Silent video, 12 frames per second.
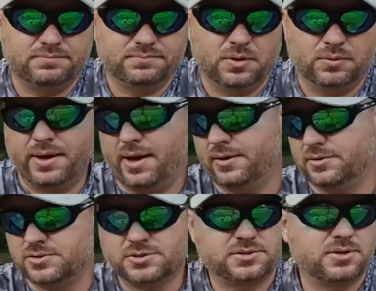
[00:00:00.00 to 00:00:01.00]
okay, it's
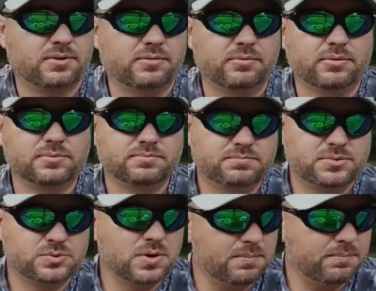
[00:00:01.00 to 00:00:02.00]
just another little
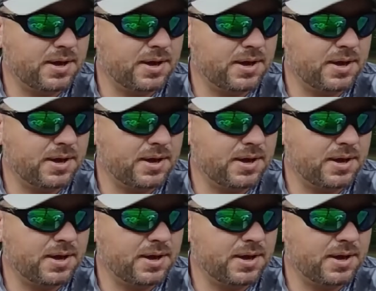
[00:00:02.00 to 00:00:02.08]
swim